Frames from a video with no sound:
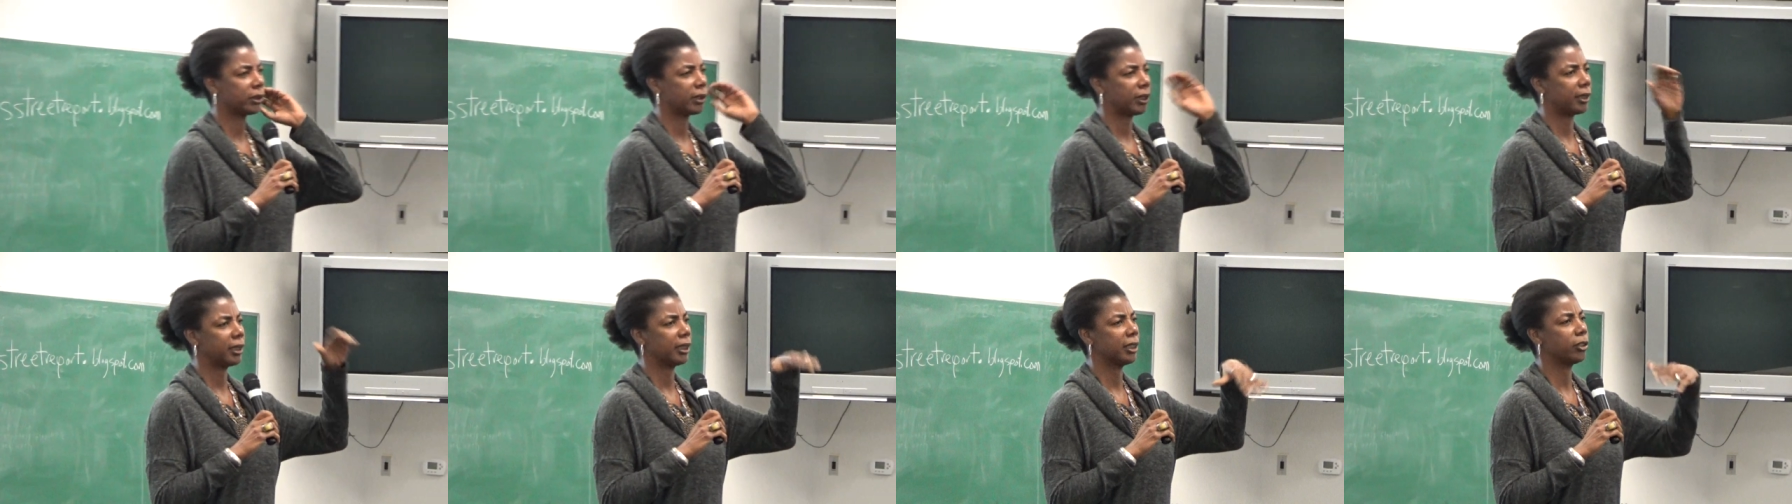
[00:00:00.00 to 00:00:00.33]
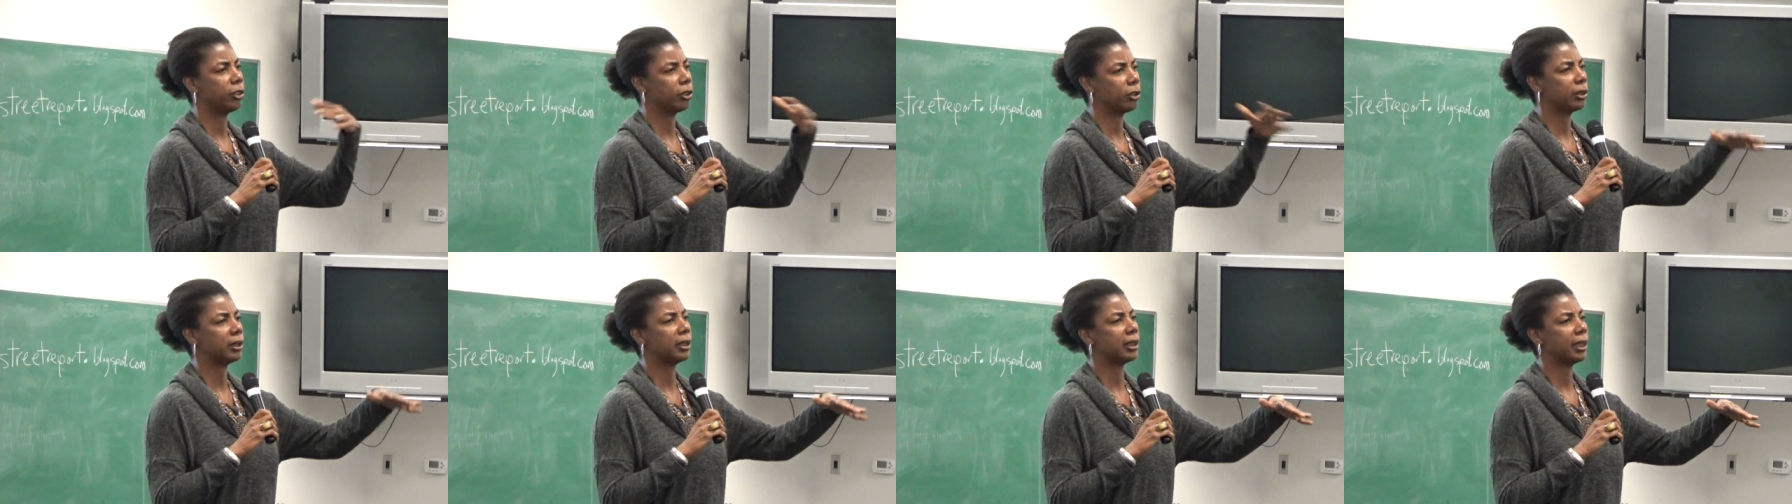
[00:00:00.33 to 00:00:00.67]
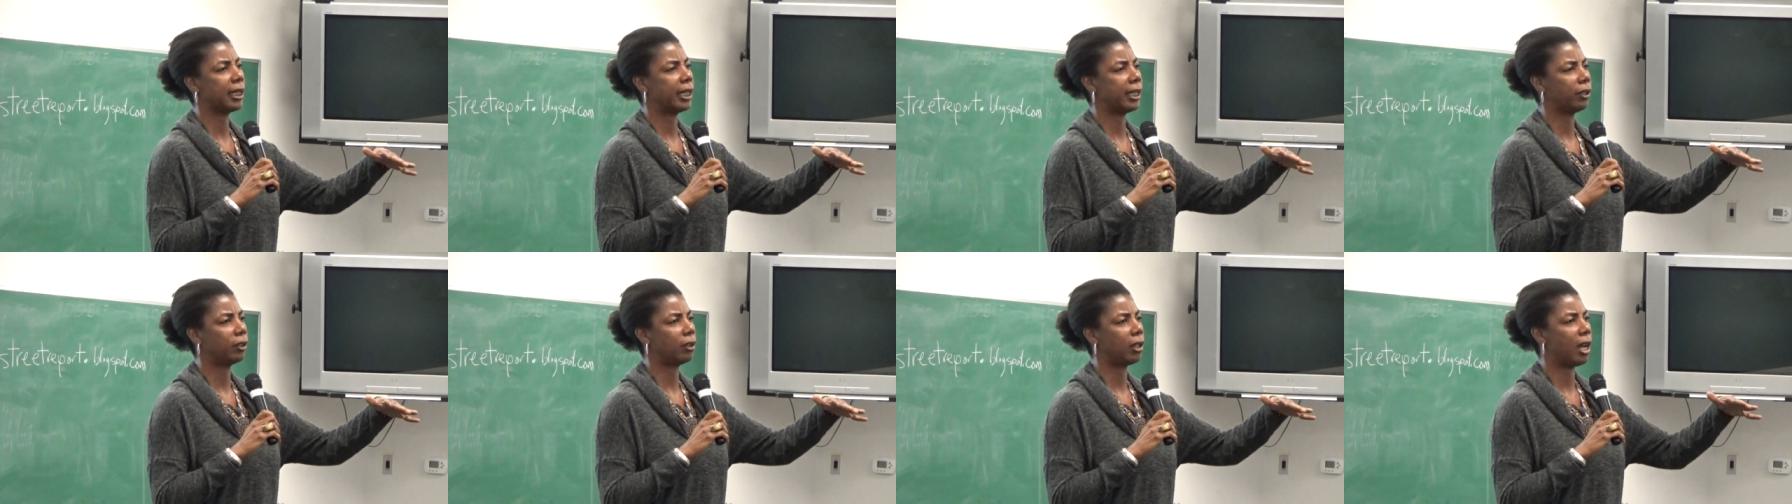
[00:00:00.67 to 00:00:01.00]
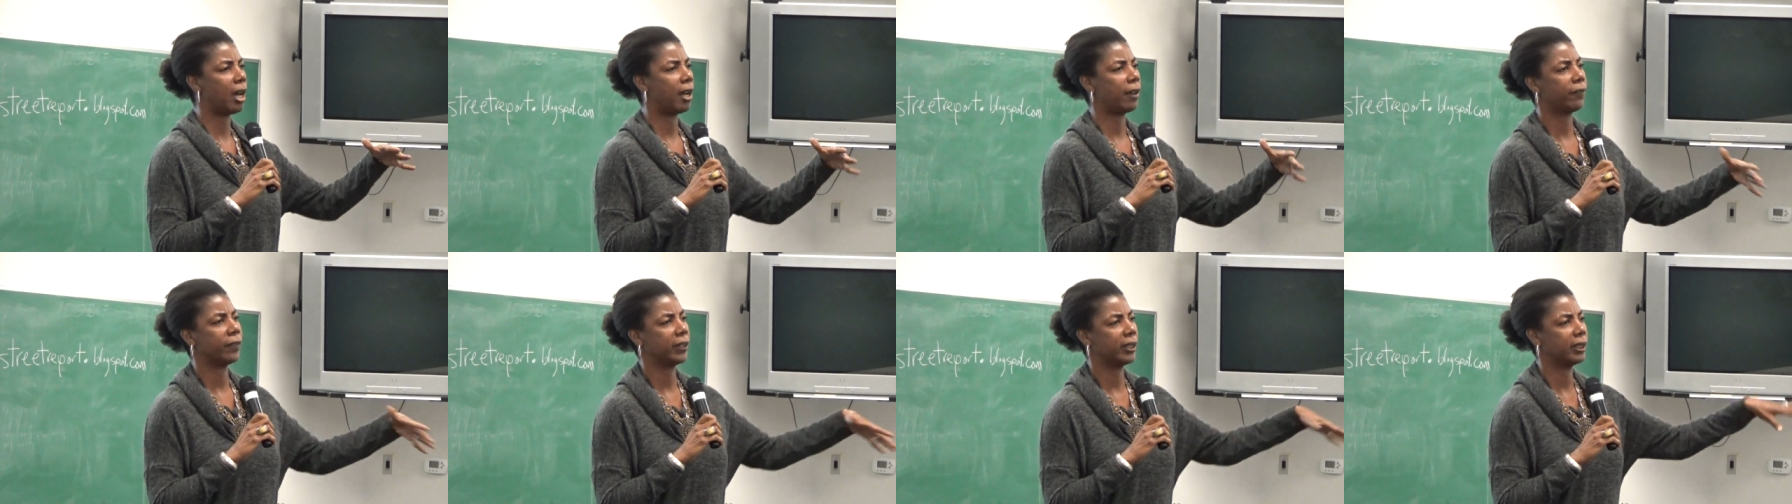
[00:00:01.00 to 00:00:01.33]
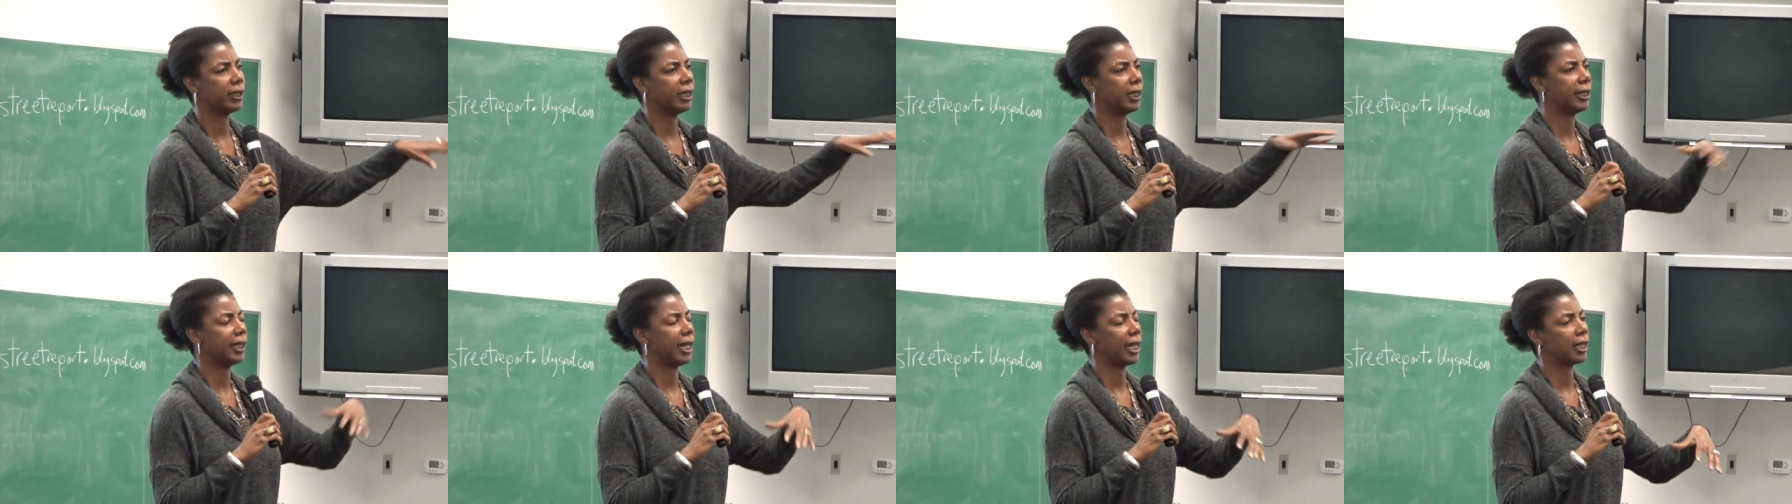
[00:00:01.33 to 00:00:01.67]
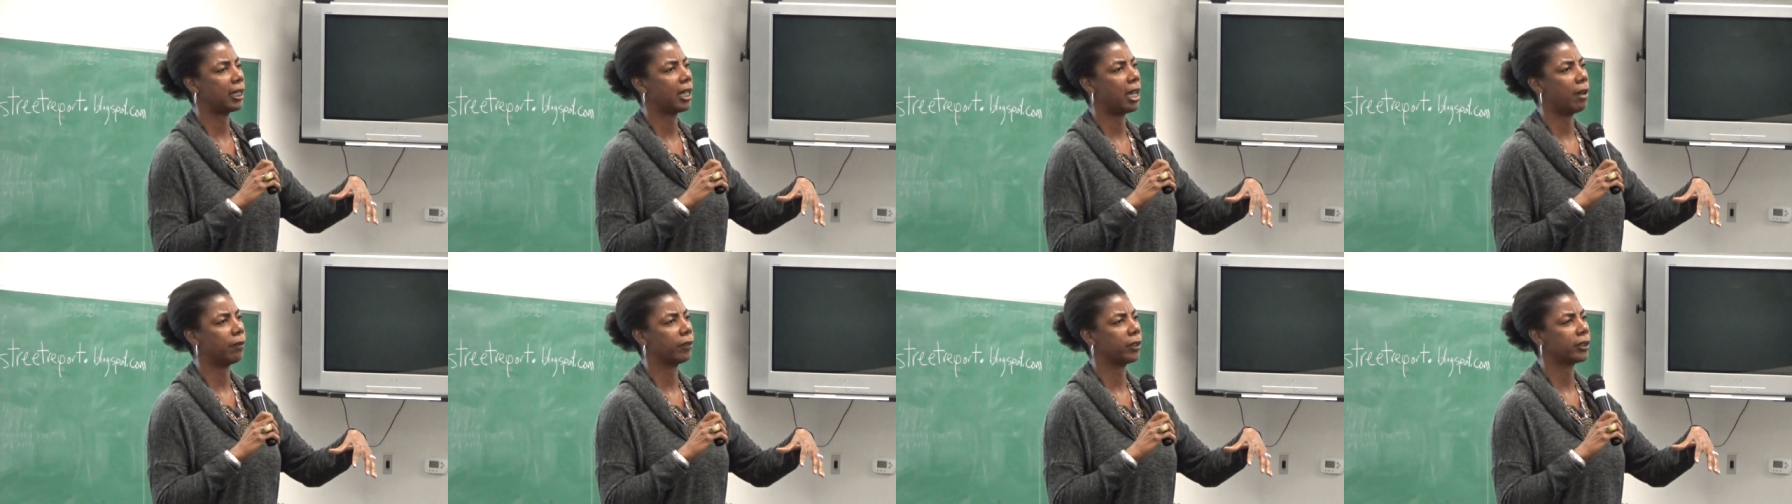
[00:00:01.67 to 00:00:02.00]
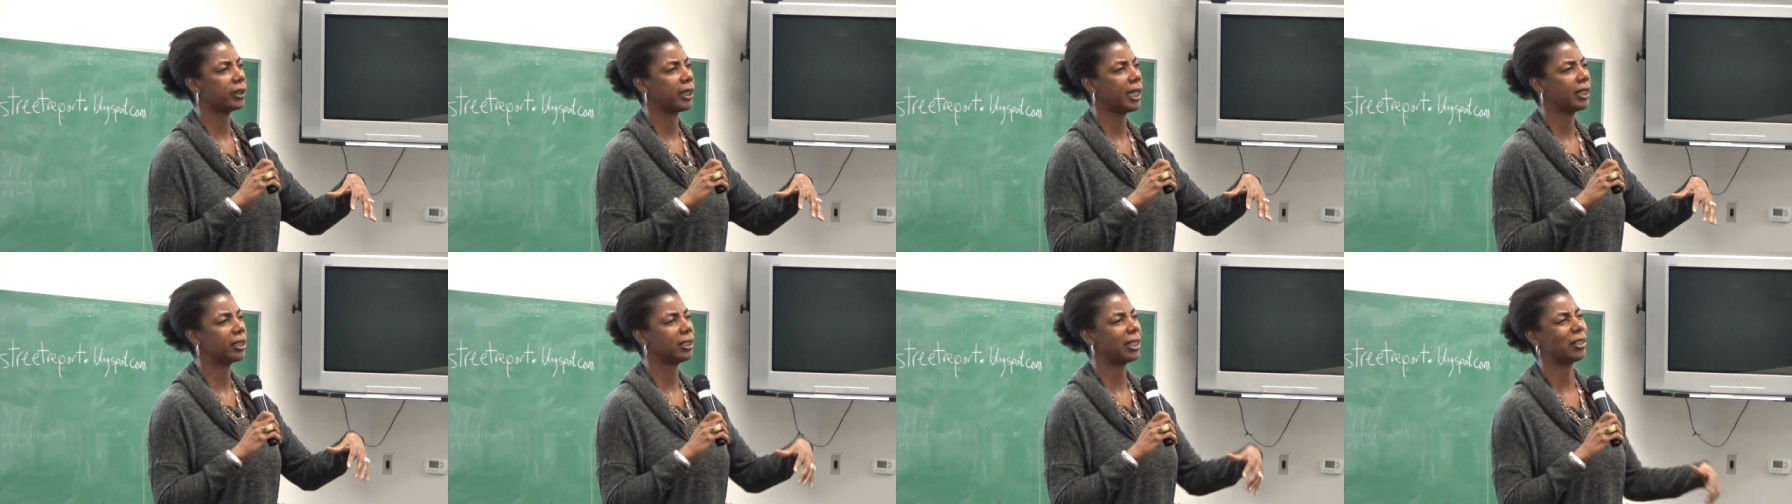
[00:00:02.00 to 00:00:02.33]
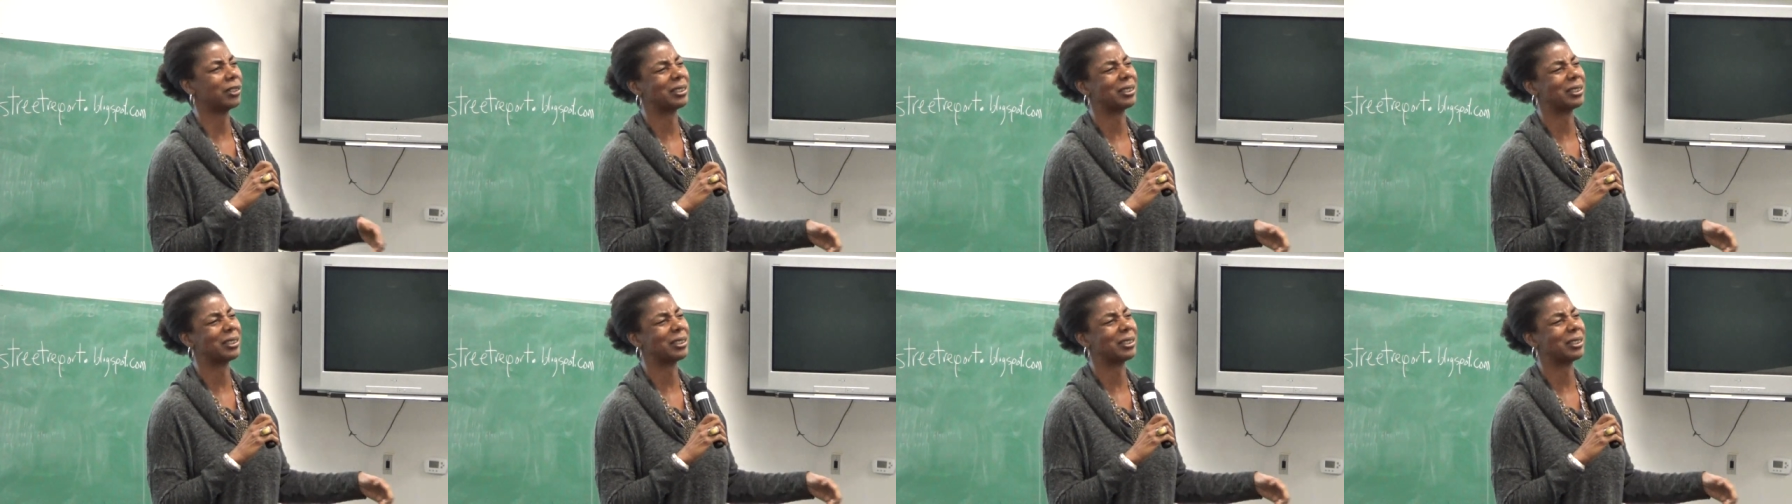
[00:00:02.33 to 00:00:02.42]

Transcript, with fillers: So I think Julie let her off in, in that conversation.